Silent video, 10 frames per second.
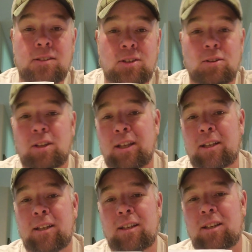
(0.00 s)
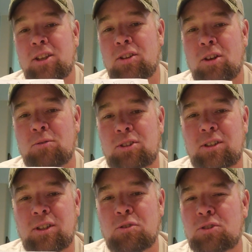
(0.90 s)
So then
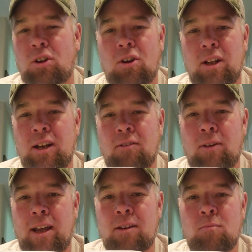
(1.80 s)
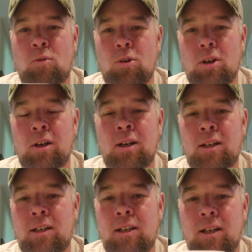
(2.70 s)
you start in a random order,
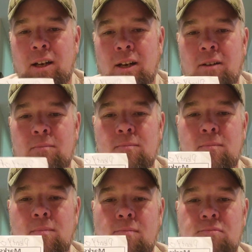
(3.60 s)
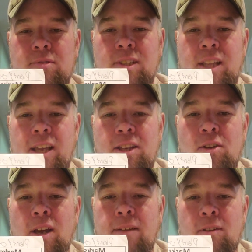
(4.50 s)
and they
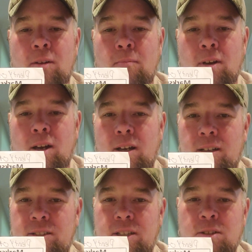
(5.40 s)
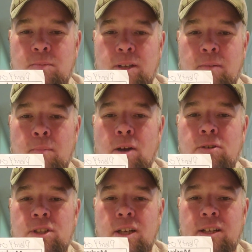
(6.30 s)
do have a
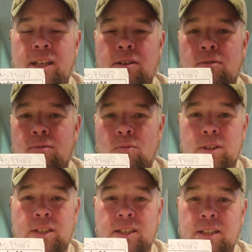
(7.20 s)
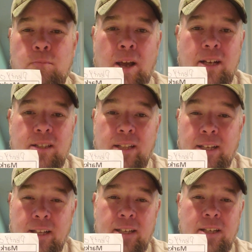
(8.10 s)
milk jug deal, which at this match they
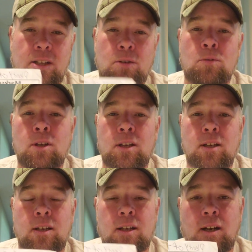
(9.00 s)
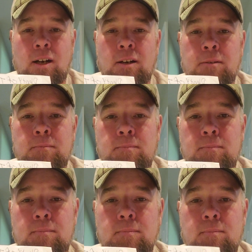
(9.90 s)
didn't do.
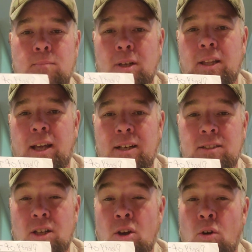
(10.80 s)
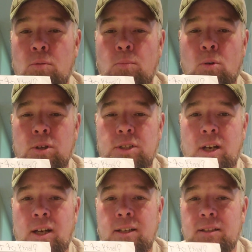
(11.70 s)
But that is a cold bore
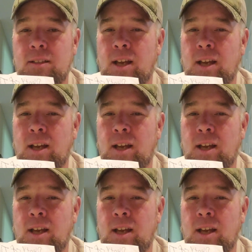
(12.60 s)
shot.